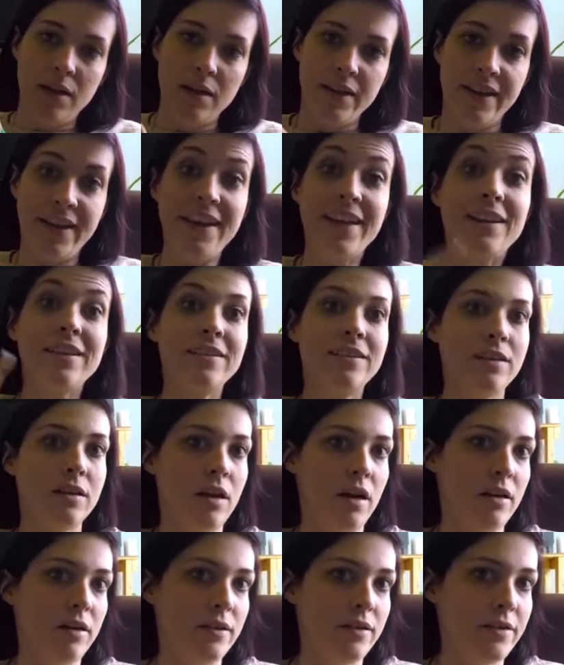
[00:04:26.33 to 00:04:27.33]
he cleaned the
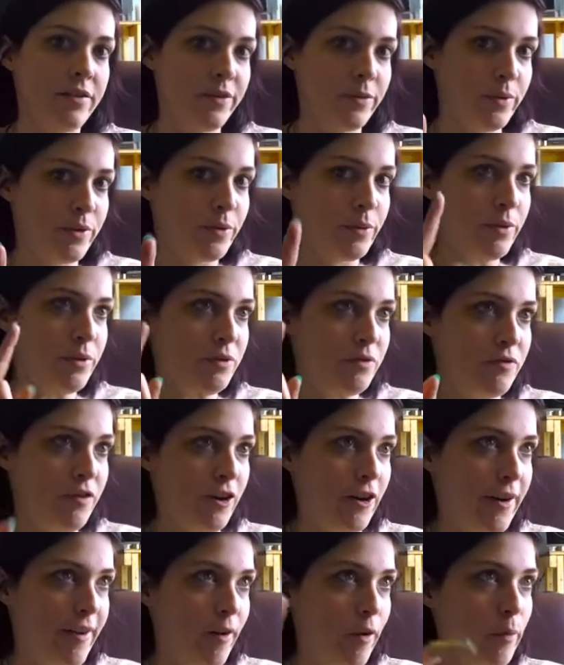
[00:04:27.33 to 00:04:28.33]
gutters, which was
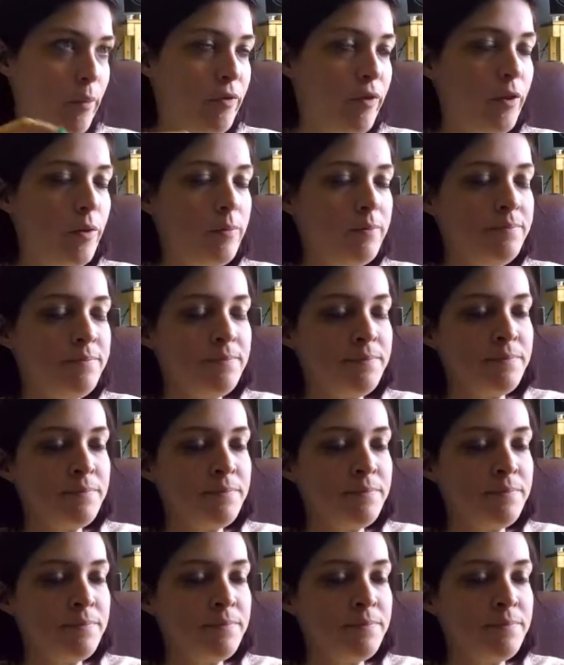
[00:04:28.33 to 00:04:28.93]
very helpful.